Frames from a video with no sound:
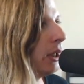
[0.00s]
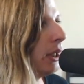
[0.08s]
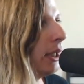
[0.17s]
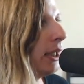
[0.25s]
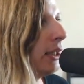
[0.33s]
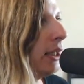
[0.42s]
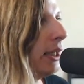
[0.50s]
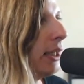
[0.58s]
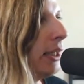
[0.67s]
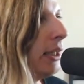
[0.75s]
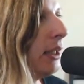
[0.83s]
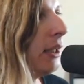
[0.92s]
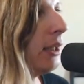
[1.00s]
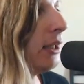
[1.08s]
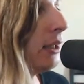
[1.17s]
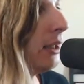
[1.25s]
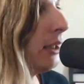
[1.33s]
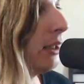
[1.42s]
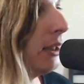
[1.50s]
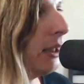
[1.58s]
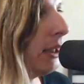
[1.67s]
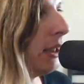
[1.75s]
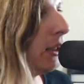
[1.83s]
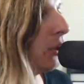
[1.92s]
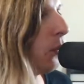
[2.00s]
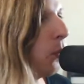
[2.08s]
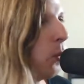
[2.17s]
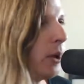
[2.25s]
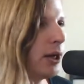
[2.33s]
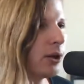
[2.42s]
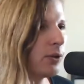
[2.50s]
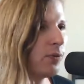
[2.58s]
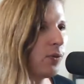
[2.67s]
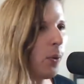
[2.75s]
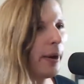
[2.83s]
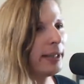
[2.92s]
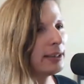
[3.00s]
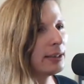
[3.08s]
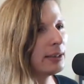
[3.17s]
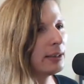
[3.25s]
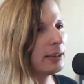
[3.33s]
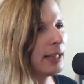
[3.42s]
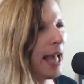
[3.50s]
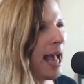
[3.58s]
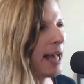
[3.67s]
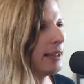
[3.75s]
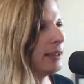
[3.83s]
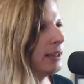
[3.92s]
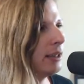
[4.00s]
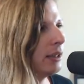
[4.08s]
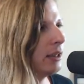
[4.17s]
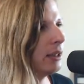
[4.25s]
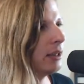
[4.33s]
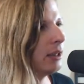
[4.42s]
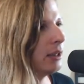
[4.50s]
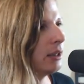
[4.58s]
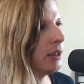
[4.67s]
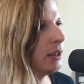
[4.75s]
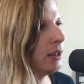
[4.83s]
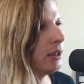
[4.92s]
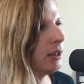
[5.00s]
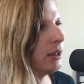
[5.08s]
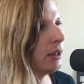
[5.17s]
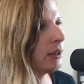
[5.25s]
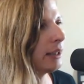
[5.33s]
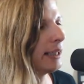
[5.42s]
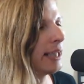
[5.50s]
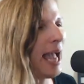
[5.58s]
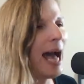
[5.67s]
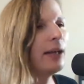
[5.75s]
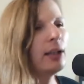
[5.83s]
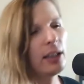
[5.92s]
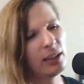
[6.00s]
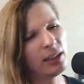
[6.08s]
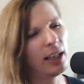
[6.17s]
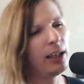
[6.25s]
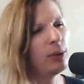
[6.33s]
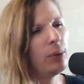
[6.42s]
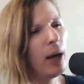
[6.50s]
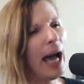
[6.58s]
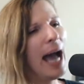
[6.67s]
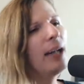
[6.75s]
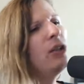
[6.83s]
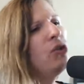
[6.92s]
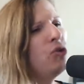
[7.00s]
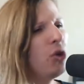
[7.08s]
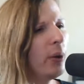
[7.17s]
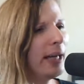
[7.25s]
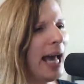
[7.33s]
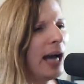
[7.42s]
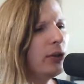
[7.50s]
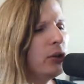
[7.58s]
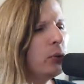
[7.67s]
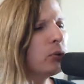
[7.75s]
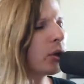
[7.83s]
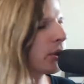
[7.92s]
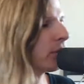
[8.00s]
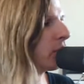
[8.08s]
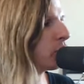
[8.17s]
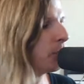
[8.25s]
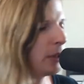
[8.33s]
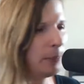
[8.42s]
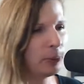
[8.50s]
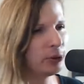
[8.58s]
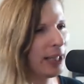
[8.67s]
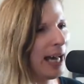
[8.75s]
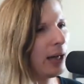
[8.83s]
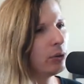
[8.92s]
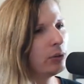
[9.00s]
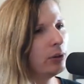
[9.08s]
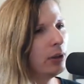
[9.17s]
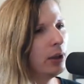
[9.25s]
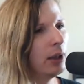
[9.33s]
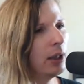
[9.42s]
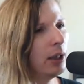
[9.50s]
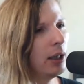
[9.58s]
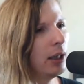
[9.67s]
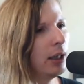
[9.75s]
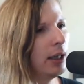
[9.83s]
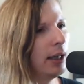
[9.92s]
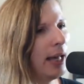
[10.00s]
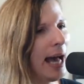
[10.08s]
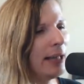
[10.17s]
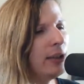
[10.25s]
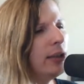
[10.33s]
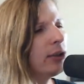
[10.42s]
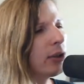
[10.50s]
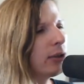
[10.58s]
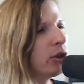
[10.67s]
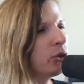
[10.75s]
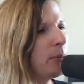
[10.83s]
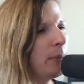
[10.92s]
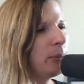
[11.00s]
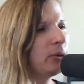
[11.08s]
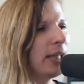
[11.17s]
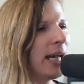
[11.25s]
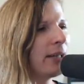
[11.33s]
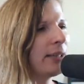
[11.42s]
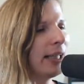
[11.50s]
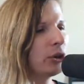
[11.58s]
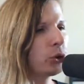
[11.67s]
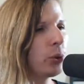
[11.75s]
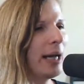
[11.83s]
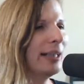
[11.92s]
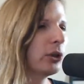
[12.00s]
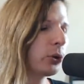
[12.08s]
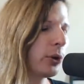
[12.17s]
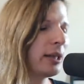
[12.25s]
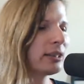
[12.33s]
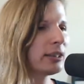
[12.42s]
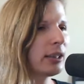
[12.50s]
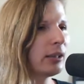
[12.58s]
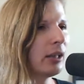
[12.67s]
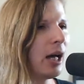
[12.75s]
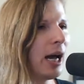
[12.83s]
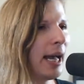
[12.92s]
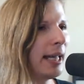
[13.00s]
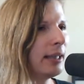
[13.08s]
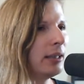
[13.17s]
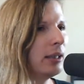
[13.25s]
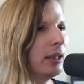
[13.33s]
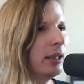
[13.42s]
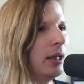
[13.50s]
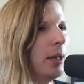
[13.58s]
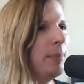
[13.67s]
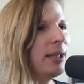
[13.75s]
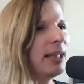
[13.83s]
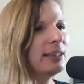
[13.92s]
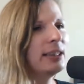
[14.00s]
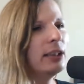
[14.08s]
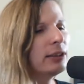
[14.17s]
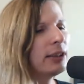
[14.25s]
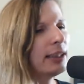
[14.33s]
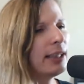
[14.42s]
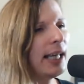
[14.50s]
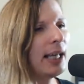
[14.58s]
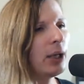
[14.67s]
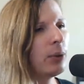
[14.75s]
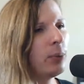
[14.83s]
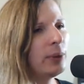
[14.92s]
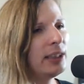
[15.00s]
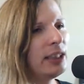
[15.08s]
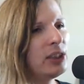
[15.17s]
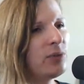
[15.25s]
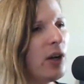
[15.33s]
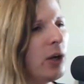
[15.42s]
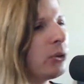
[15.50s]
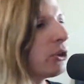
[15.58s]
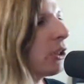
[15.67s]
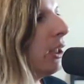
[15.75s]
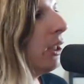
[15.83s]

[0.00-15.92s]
in in a weird voice that like how do you do it? How do you turn those people down? How do you turn those people down that try to cross the line? Because here's the thing with these folks,